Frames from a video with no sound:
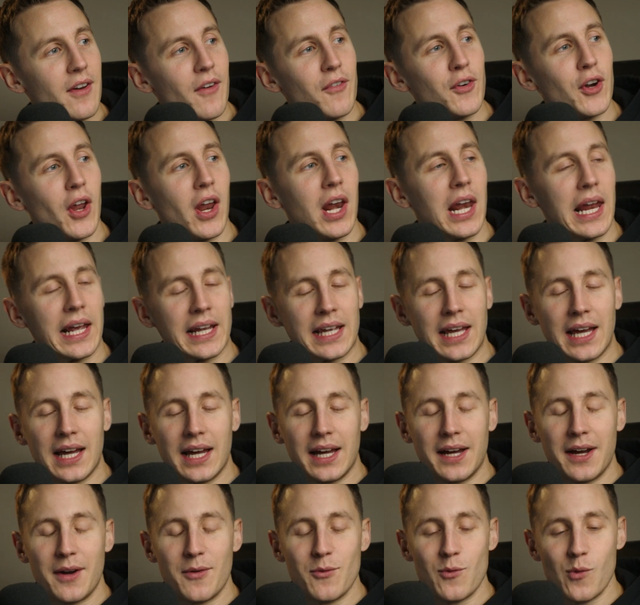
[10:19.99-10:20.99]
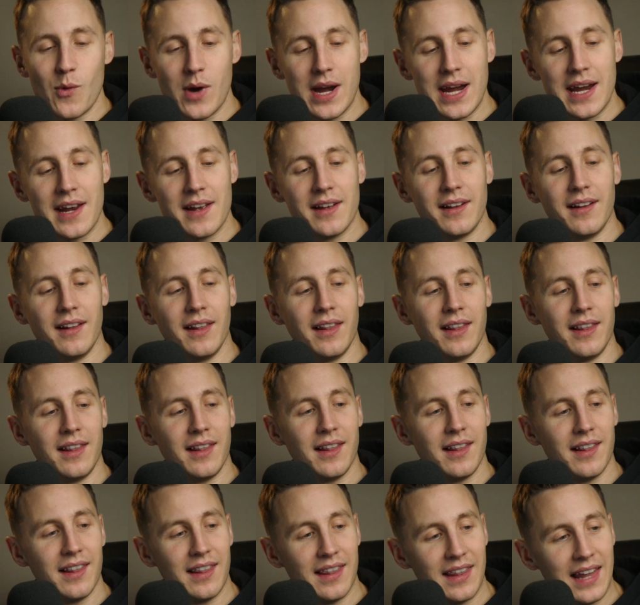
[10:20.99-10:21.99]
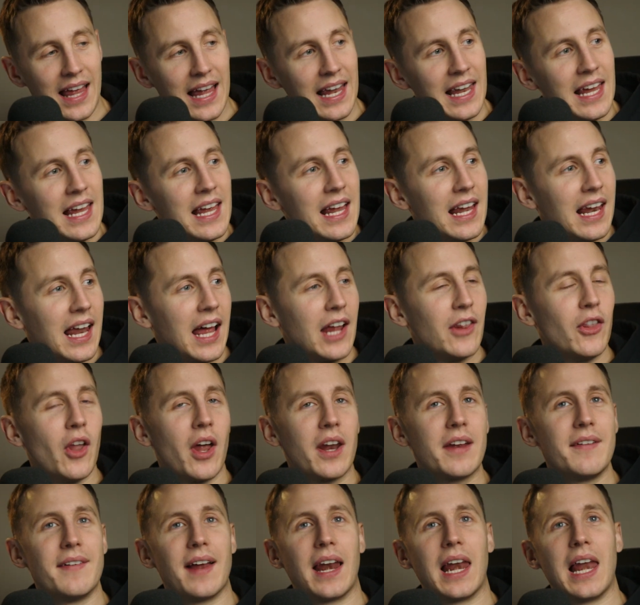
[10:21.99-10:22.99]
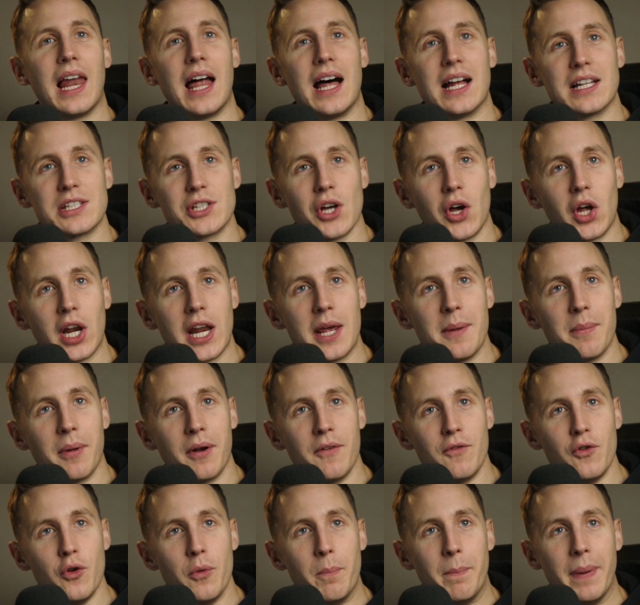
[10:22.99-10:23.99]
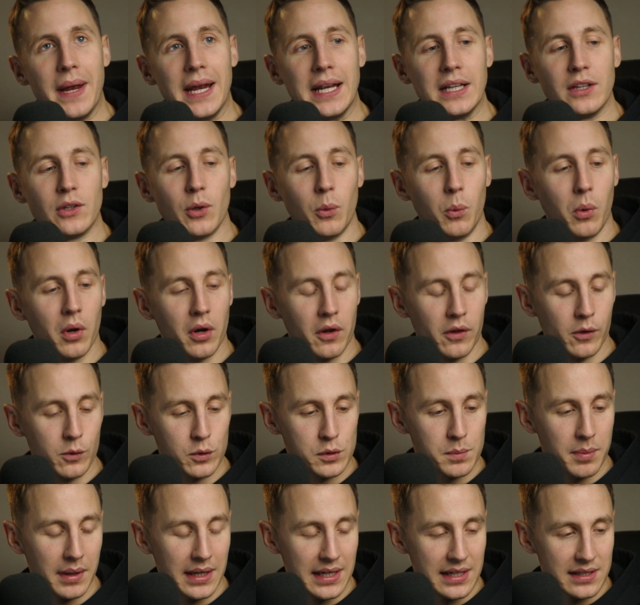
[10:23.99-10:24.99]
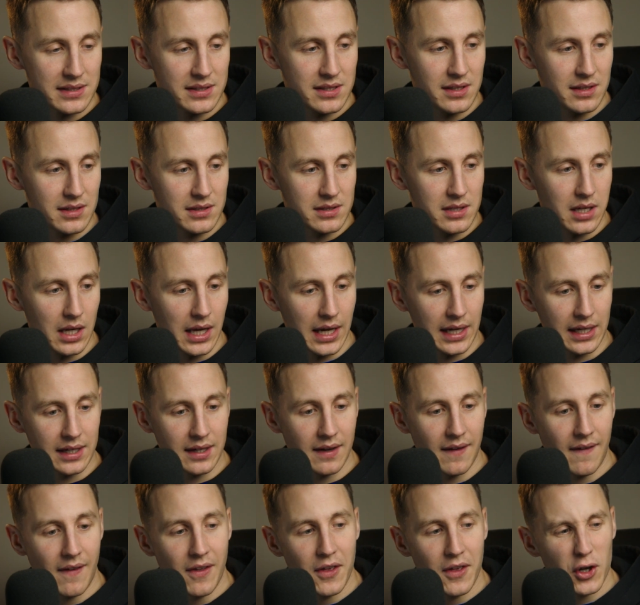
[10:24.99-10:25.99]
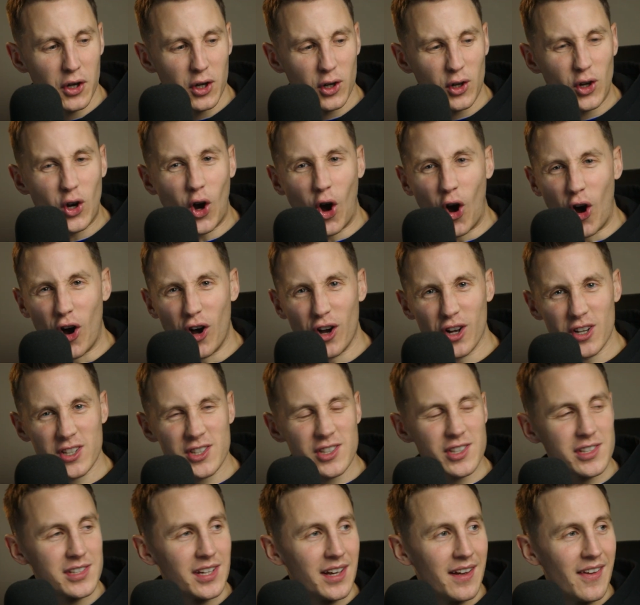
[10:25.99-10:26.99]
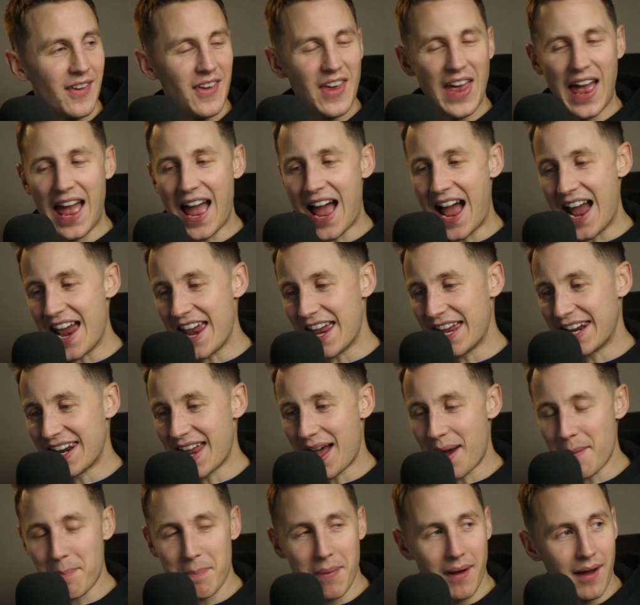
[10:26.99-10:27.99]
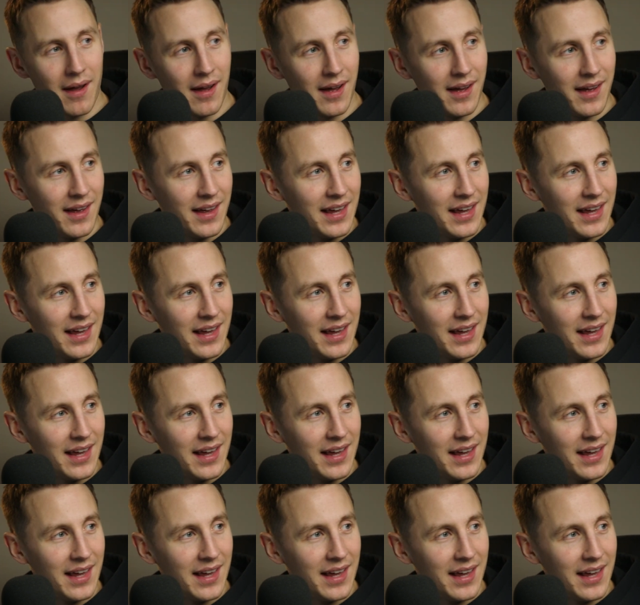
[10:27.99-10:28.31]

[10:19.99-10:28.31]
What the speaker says: done like a real, not even a lad's holiday, but have you been to one of those places like Kos, Napa?